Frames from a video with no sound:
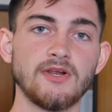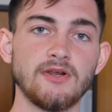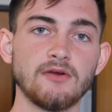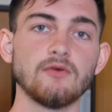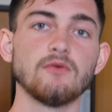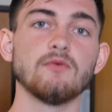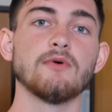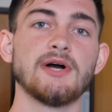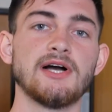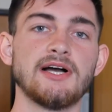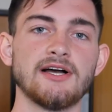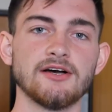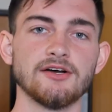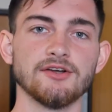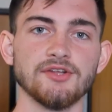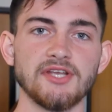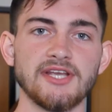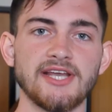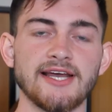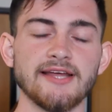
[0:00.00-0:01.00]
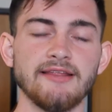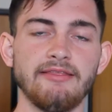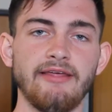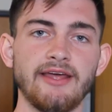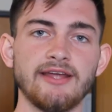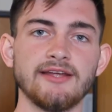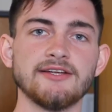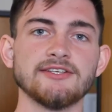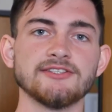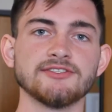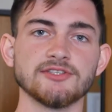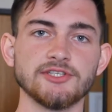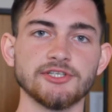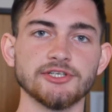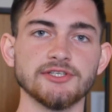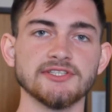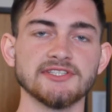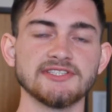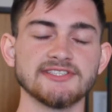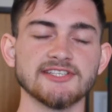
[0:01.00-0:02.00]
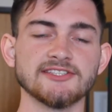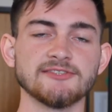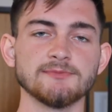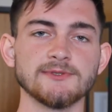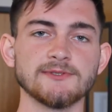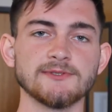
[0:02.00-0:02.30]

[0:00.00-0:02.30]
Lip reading: Wow, yeah, that is a good assessment